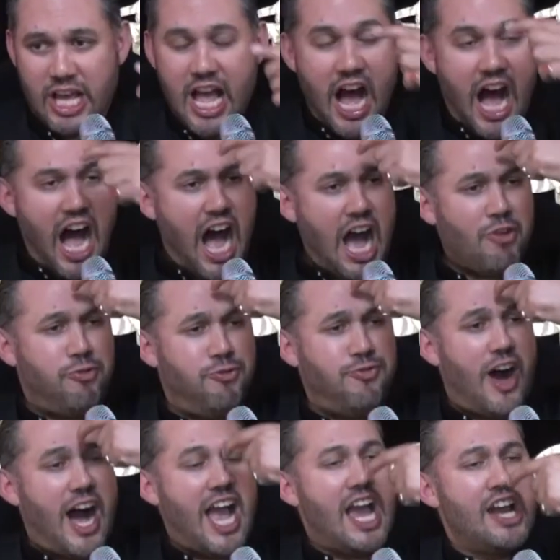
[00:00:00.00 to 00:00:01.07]
I
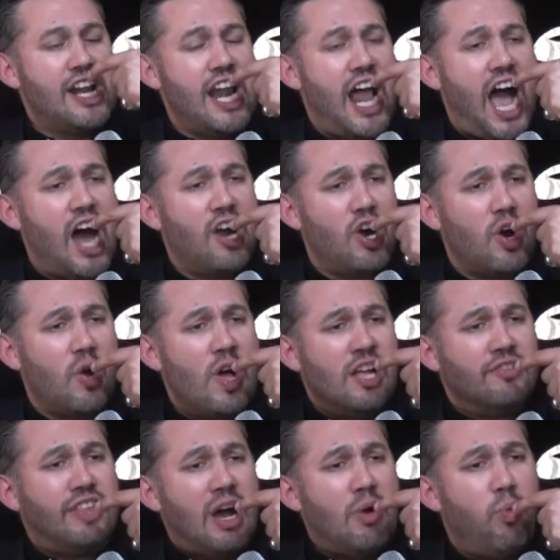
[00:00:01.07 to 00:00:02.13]
fired an arrow
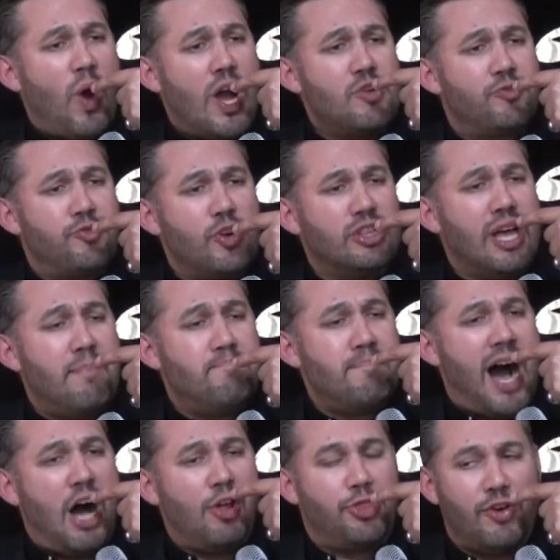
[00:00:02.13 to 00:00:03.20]
that went through the
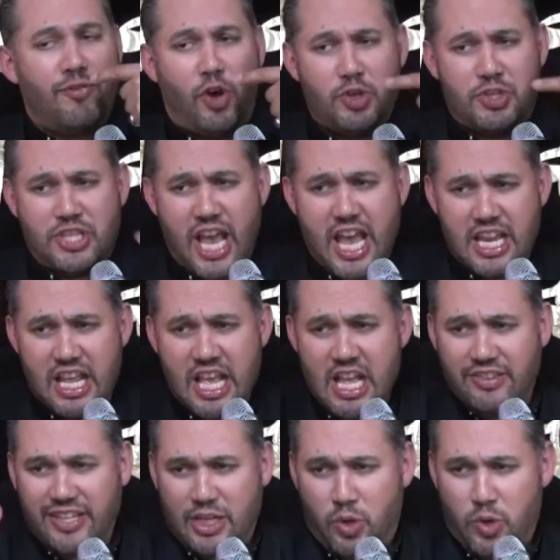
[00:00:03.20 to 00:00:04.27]
mouth of Hussein that
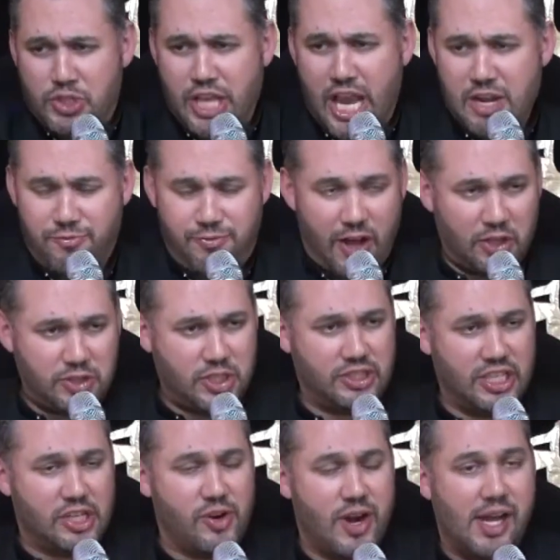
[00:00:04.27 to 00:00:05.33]
Hussein fell to the
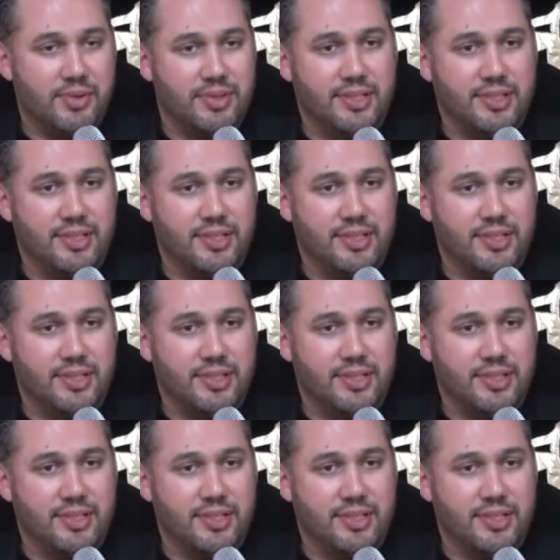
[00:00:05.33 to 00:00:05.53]
ground.